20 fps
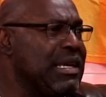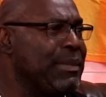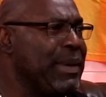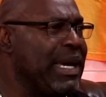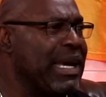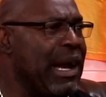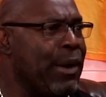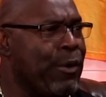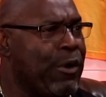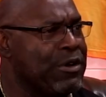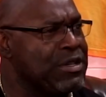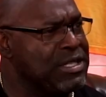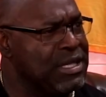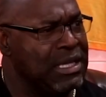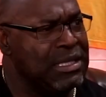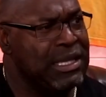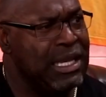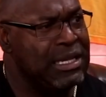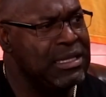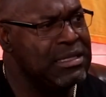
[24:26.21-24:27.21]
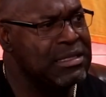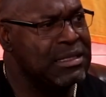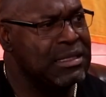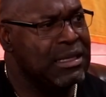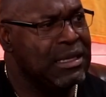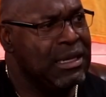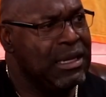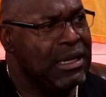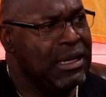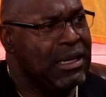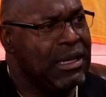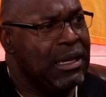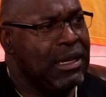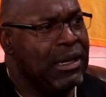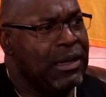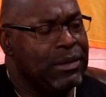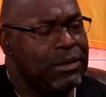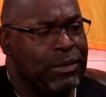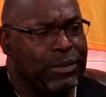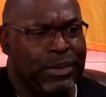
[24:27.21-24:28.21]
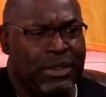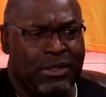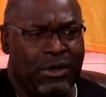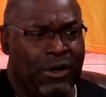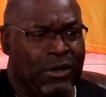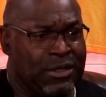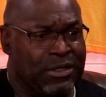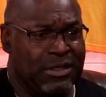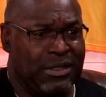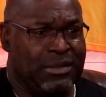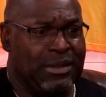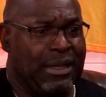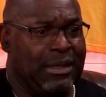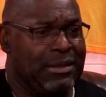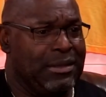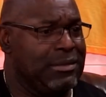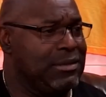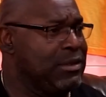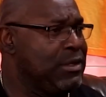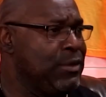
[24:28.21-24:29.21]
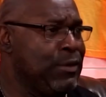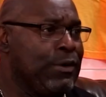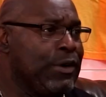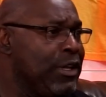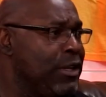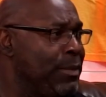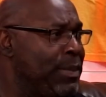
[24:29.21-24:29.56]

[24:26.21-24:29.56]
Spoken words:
I'm like, I work Sundays because 2 other